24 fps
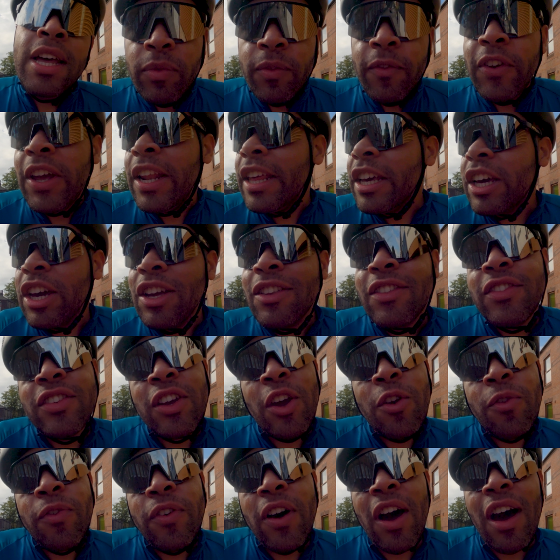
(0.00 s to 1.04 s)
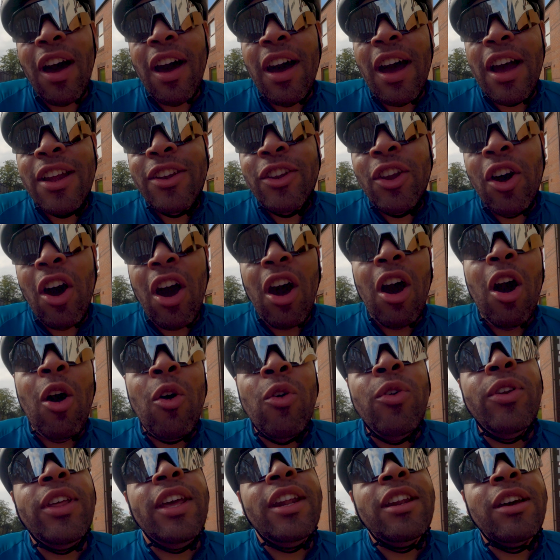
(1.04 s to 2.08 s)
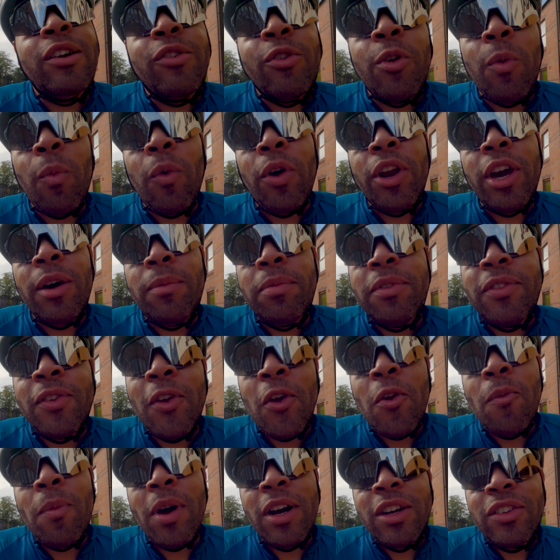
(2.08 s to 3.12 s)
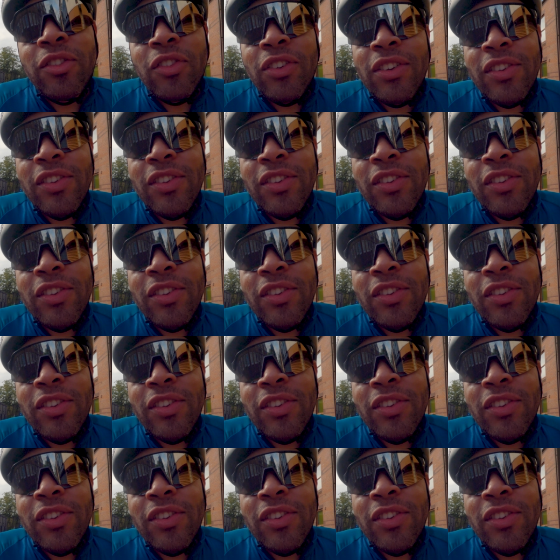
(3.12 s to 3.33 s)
Feeling good so far, and not holding group 1 up too much,